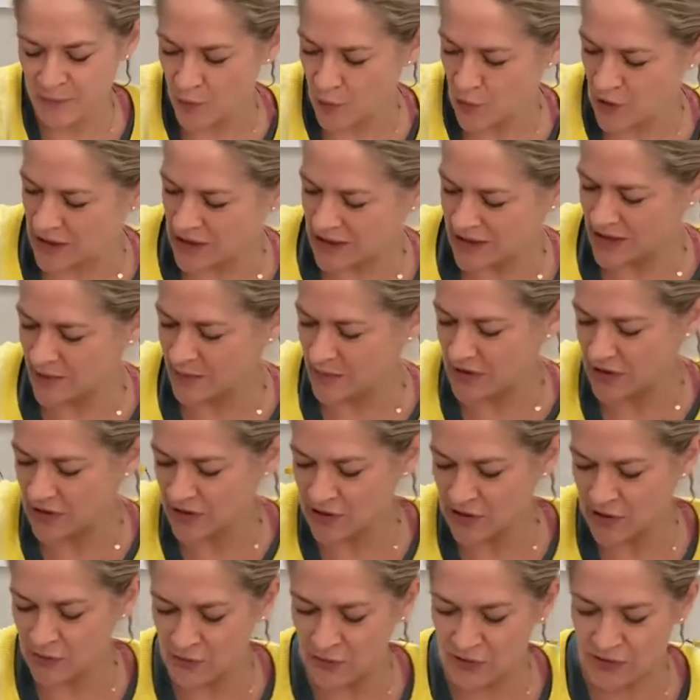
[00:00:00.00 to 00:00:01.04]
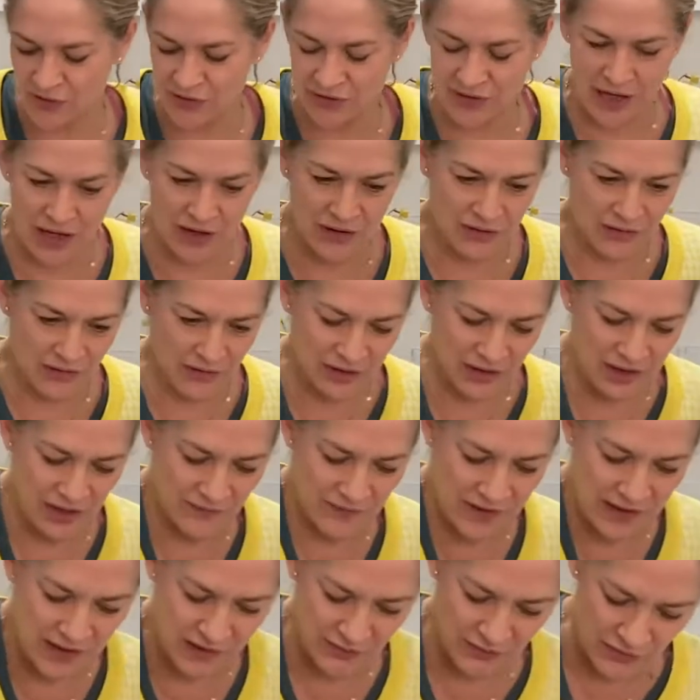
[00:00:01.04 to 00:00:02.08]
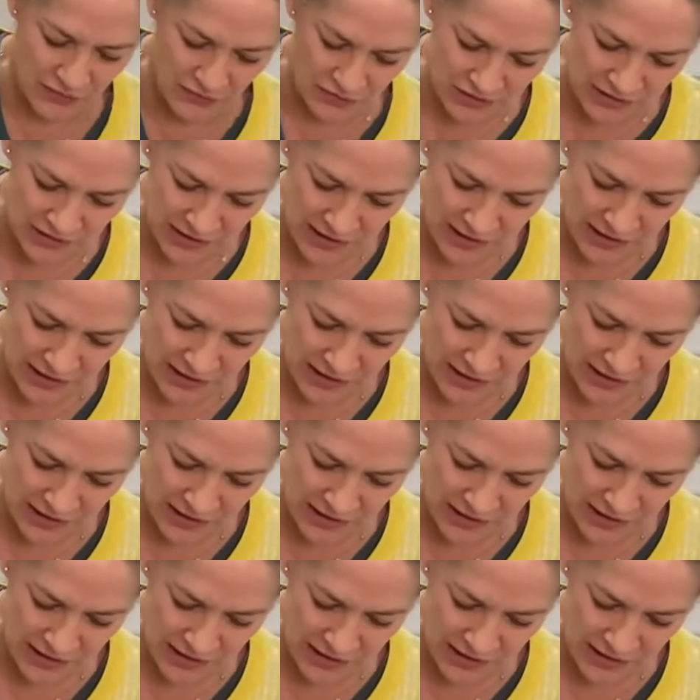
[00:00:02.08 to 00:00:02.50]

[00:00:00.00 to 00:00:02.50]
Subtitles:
boiling them in the sauce, because I couldn't think of any worse.